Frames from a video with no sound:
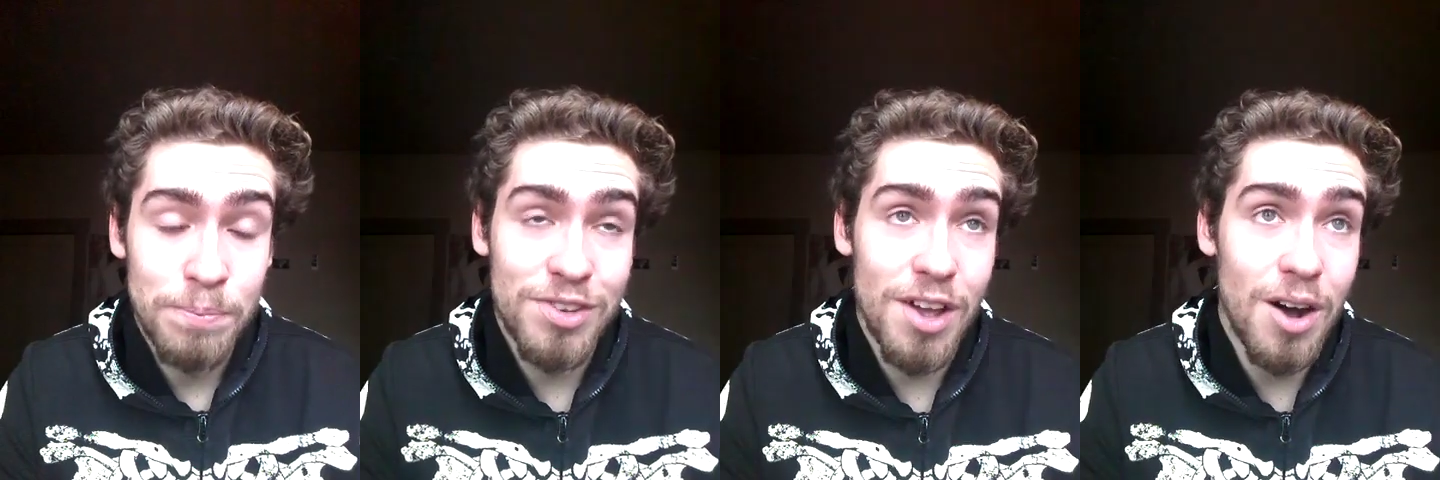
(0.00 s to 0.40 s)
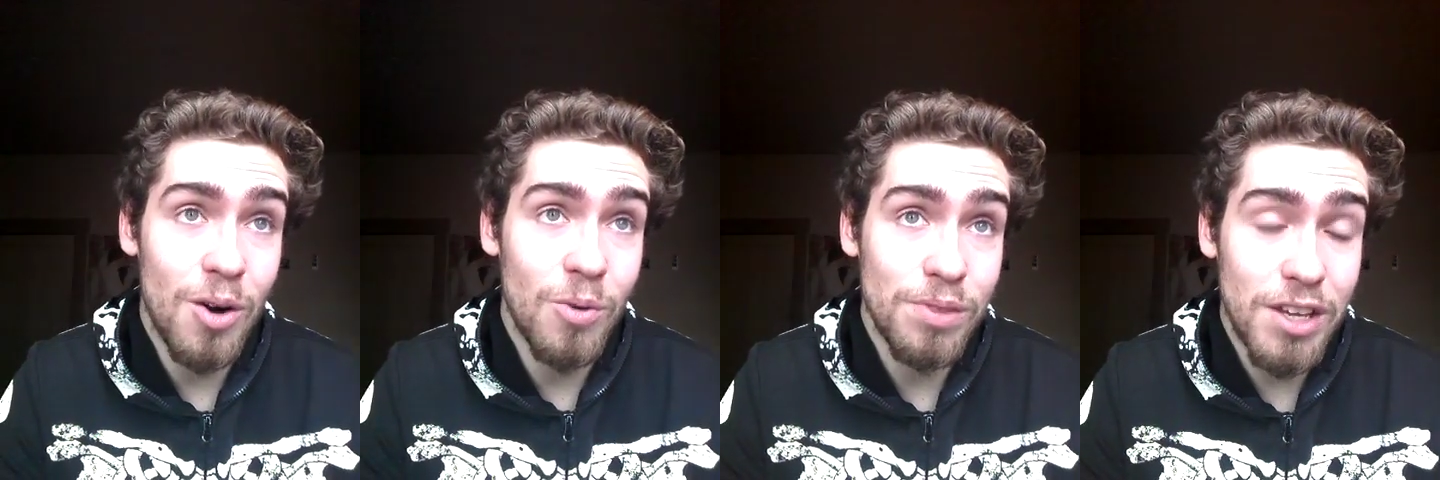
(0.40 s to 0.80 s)

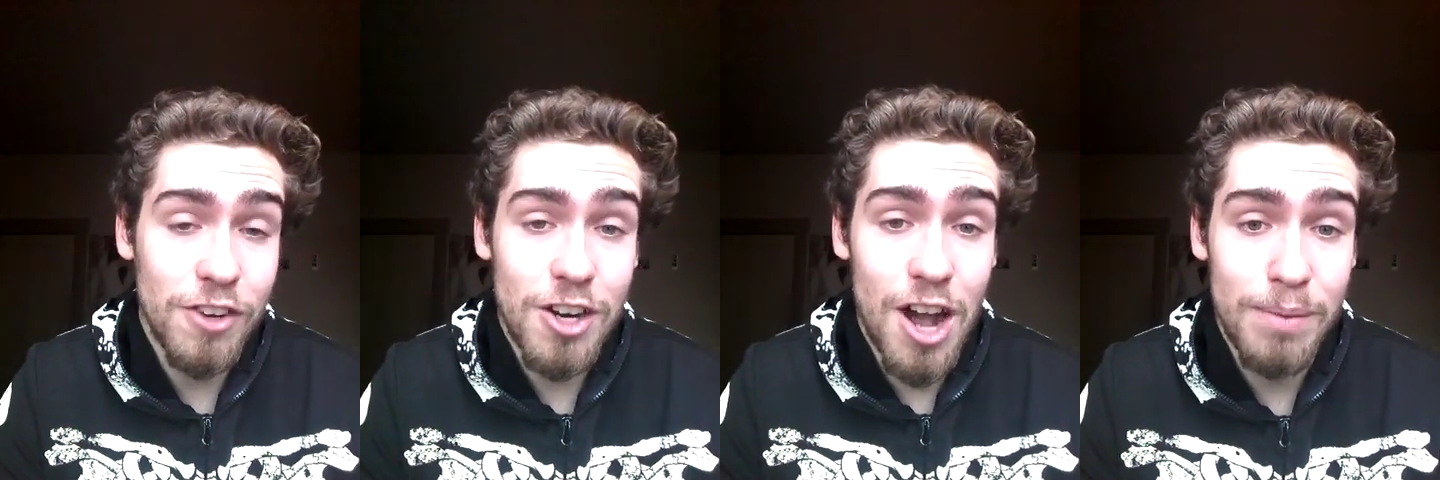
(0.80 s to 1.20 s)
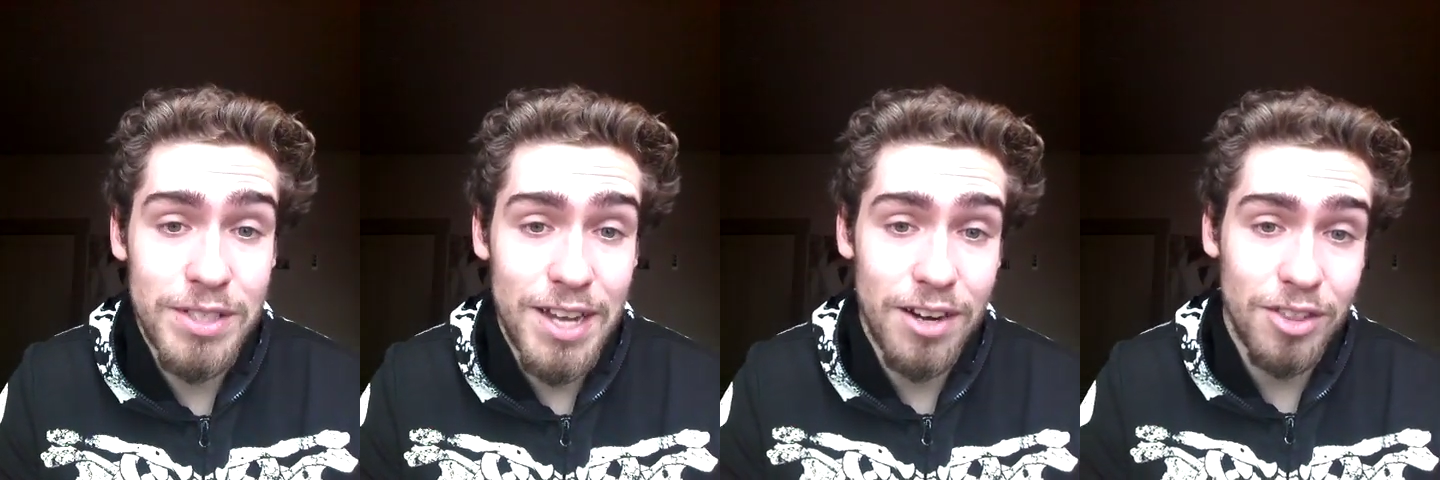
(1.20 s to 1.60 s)
So leave your
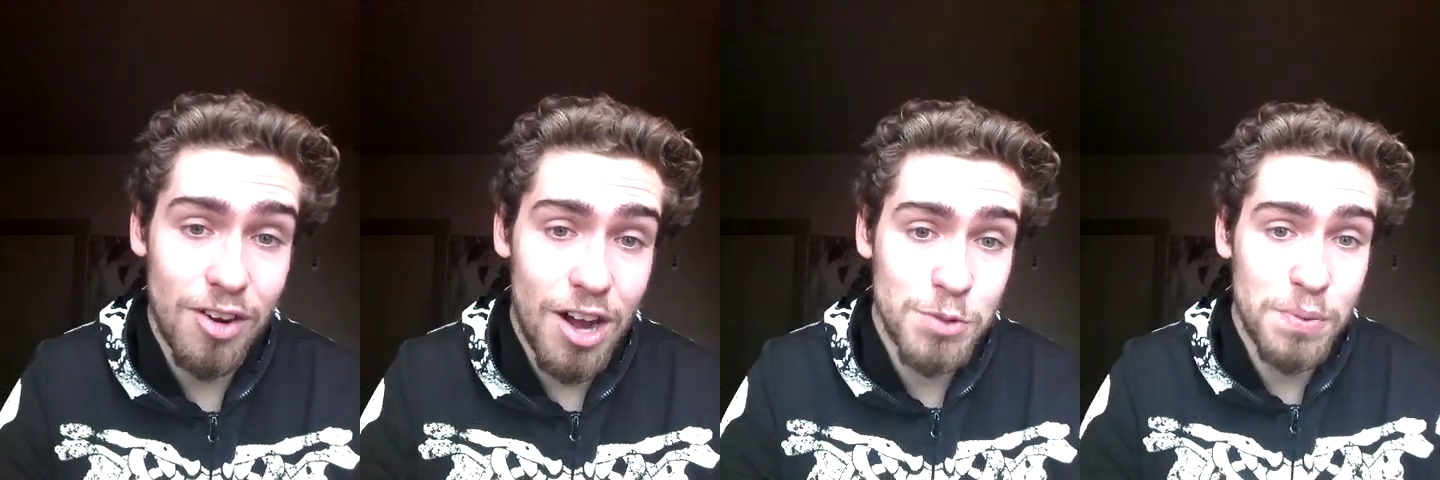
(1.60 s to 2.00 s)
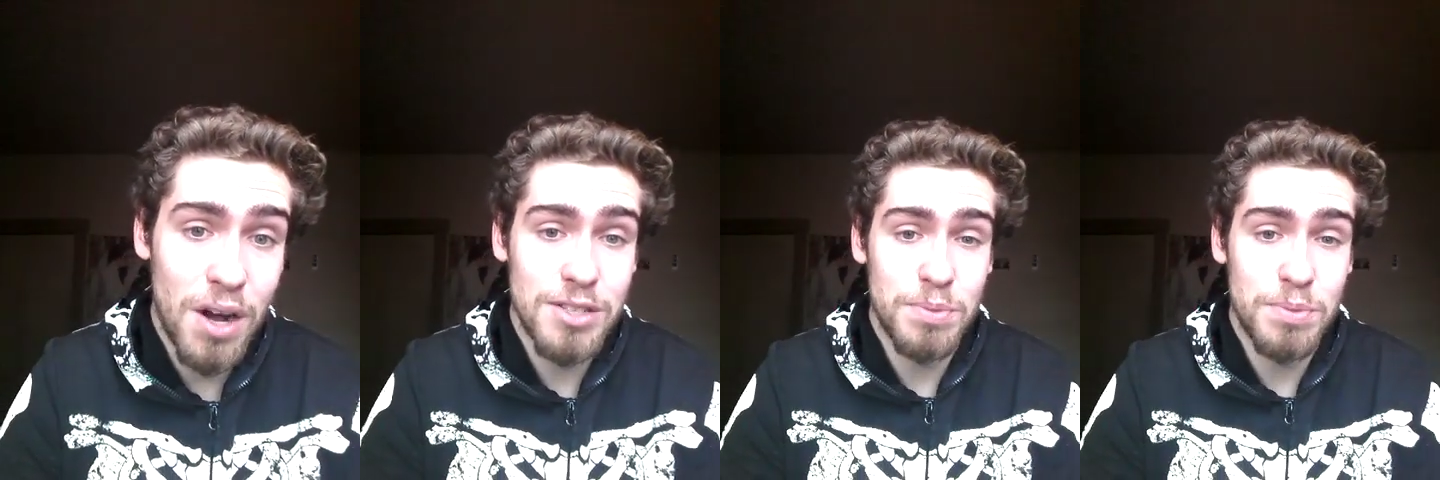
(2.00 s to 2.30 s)
comments down in the crotch box.